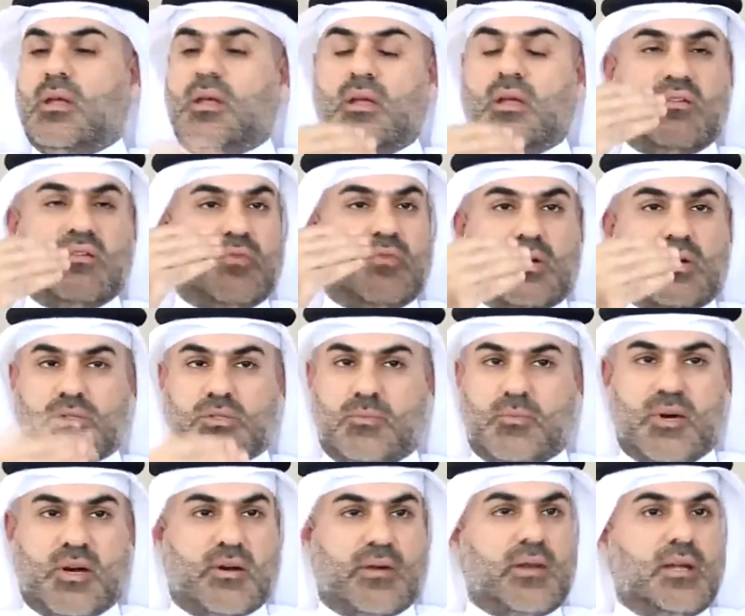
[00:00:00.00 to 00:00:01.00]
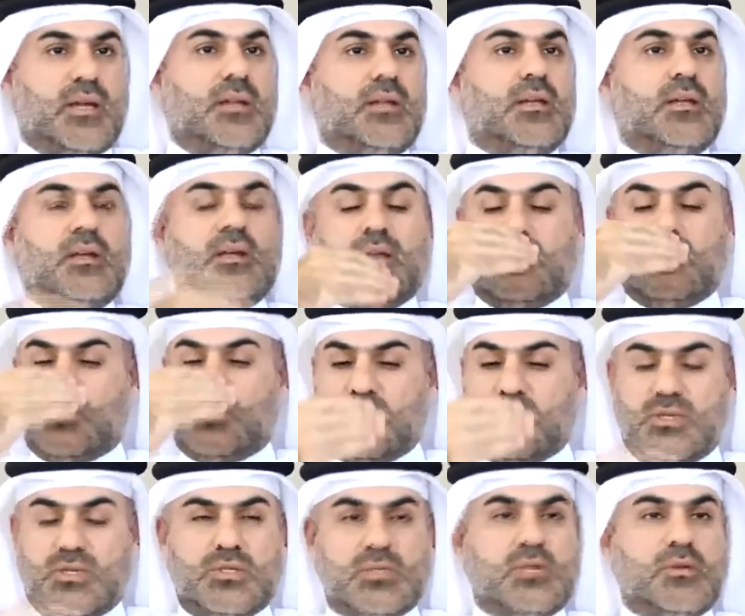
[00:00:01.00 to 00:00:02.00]
If not Bahraini,
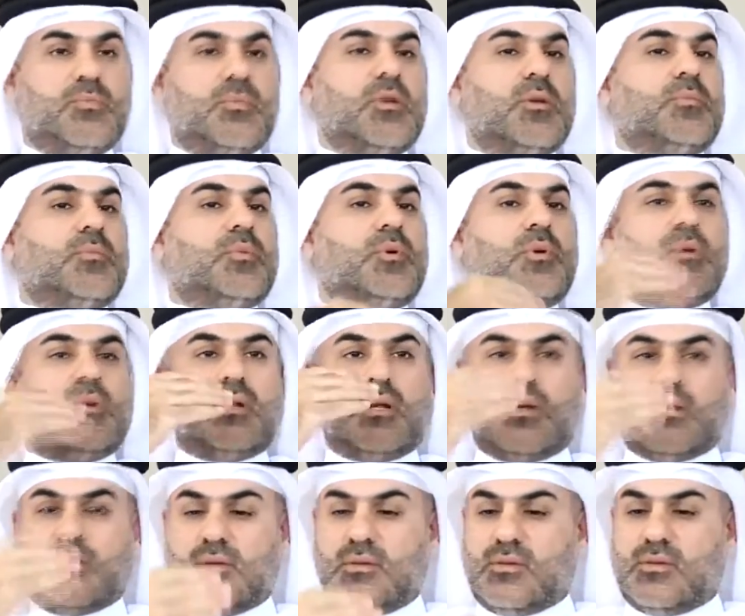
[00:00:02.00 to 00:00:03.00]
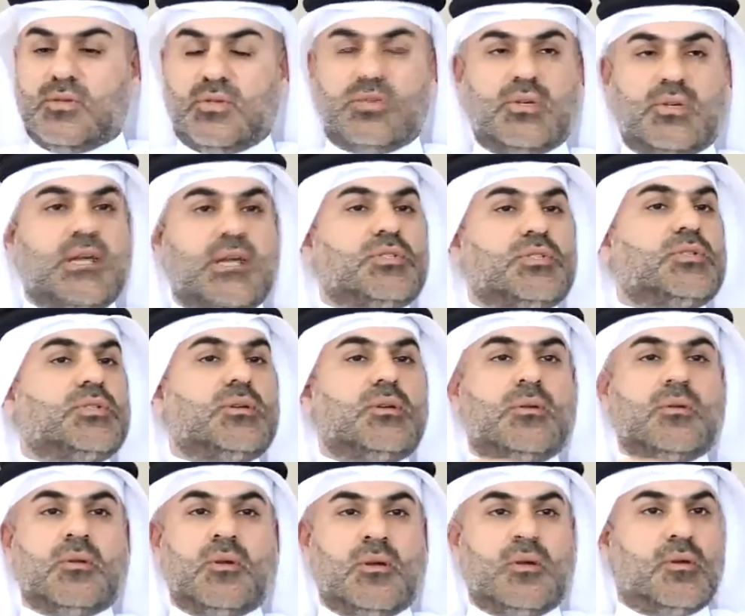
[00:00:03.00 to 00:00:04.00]
GCC people, not
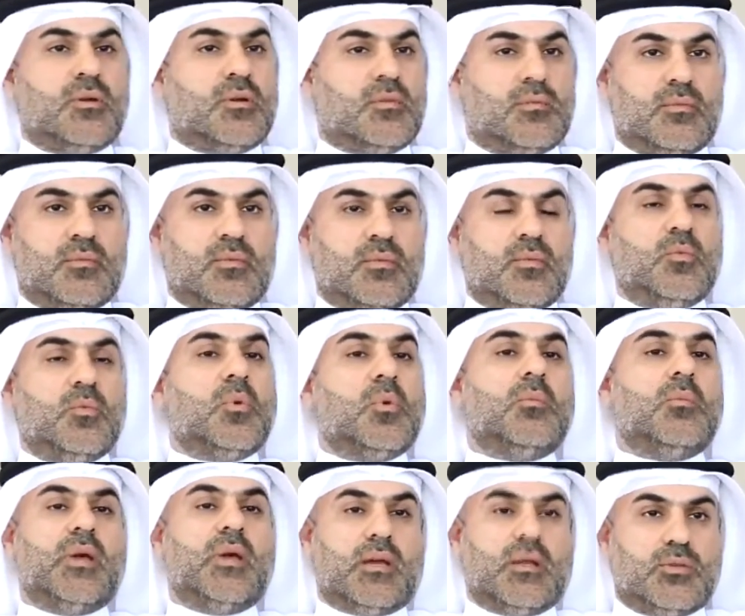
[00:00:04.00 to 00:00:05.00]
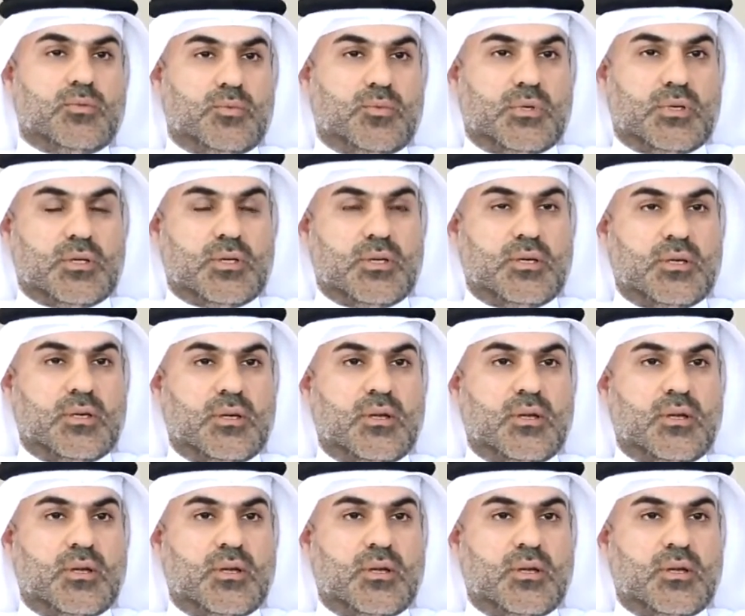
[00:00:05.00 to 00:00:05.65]
international, will make it work.